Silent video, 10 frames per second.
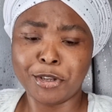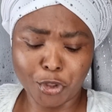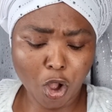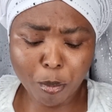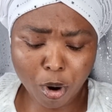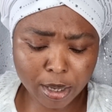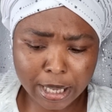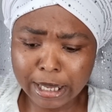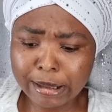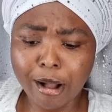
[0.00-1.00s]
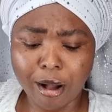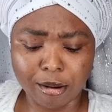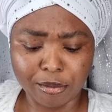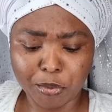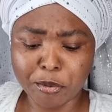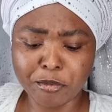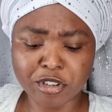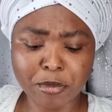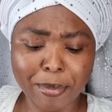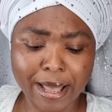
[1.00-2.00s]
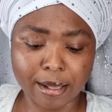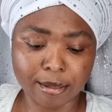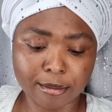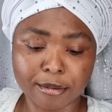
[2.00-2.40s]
No more ding dong. Where's my bell?